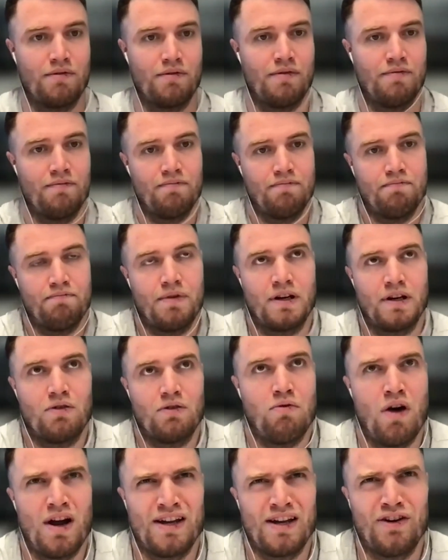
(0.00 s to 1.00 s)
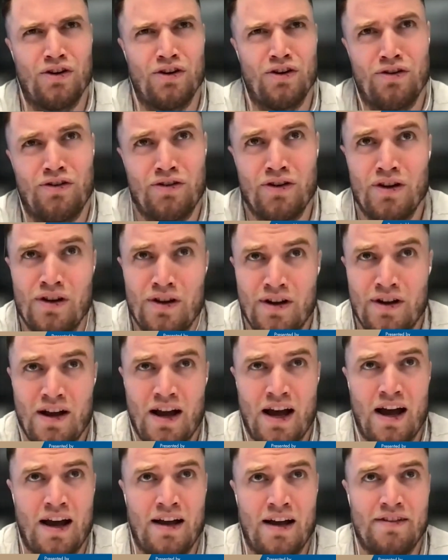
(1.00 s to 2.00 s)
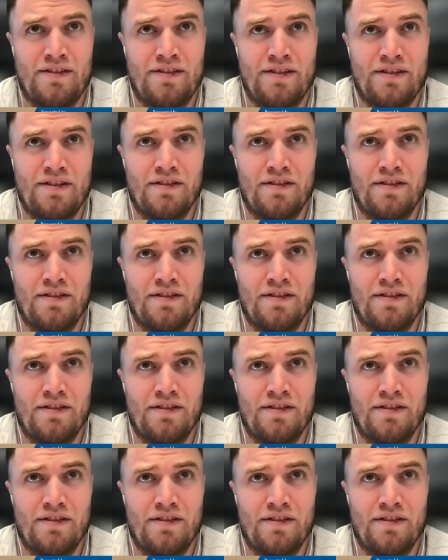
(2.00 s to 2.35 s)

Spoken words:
We've been quite good at,